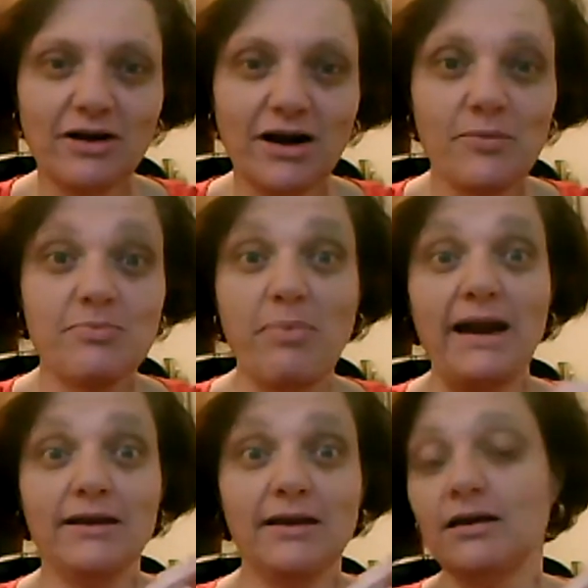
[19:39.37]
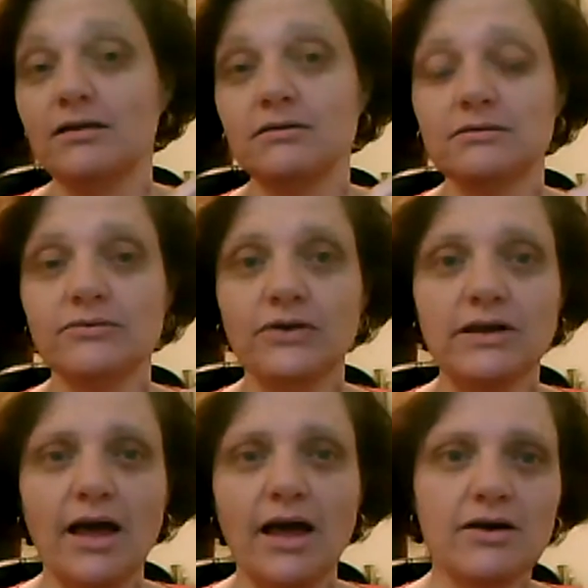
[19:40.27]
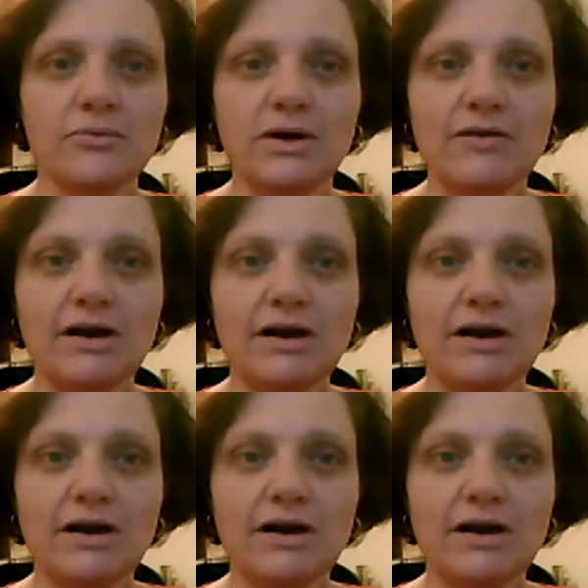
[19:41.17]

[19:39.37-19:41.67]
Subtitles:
and I was panicking and freaking out and whatever.